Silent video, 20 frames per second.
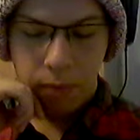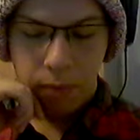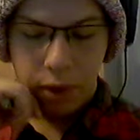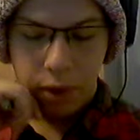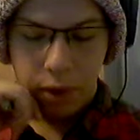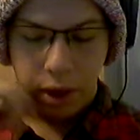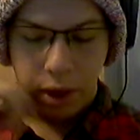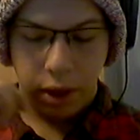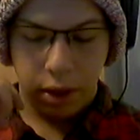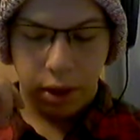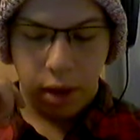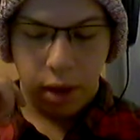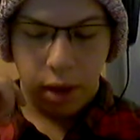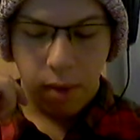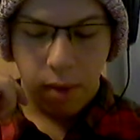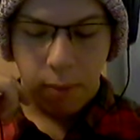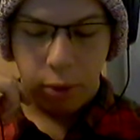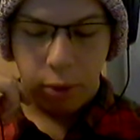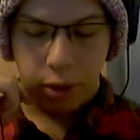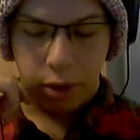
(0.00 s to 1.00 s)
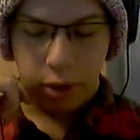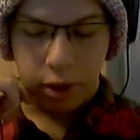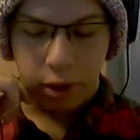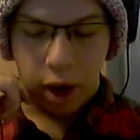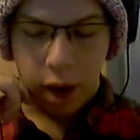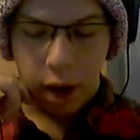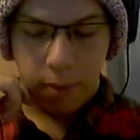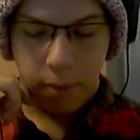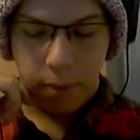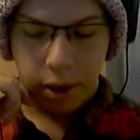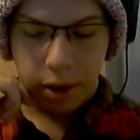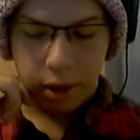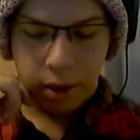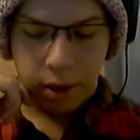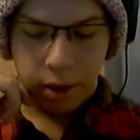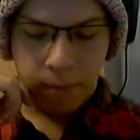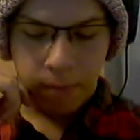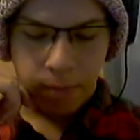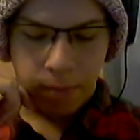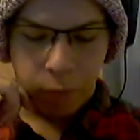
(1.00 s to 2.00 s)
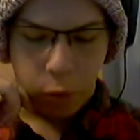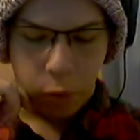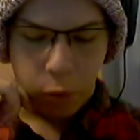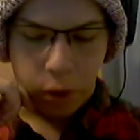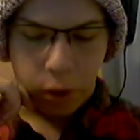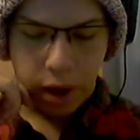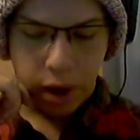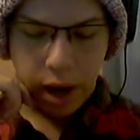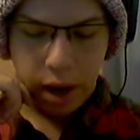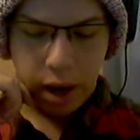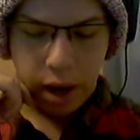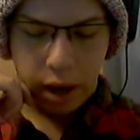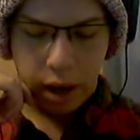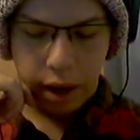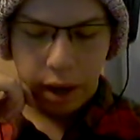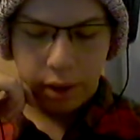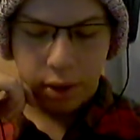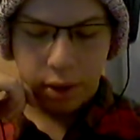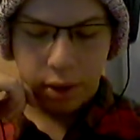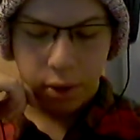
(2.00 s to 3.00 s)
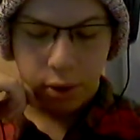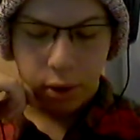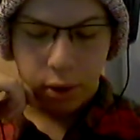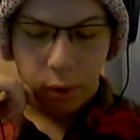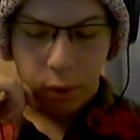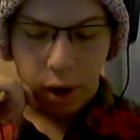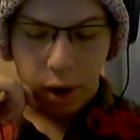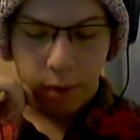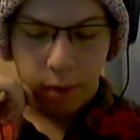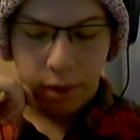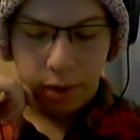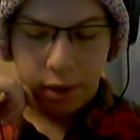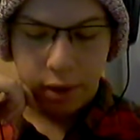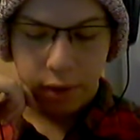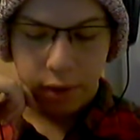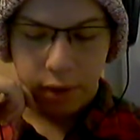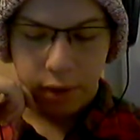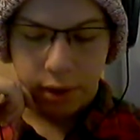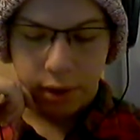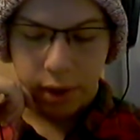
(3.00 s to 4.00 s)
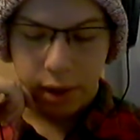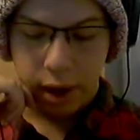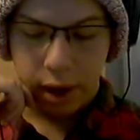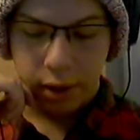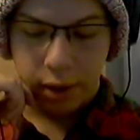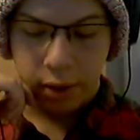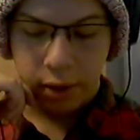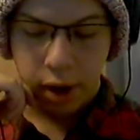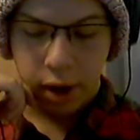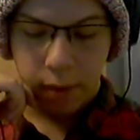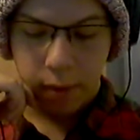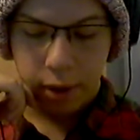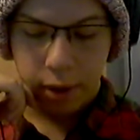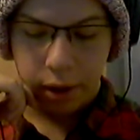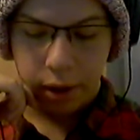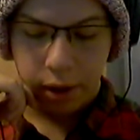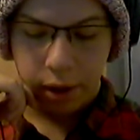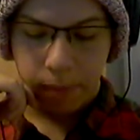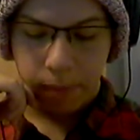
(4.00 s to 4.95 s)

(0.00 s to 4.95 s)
You need to come up with a topic, or to analyze the requirements of an assigned topic,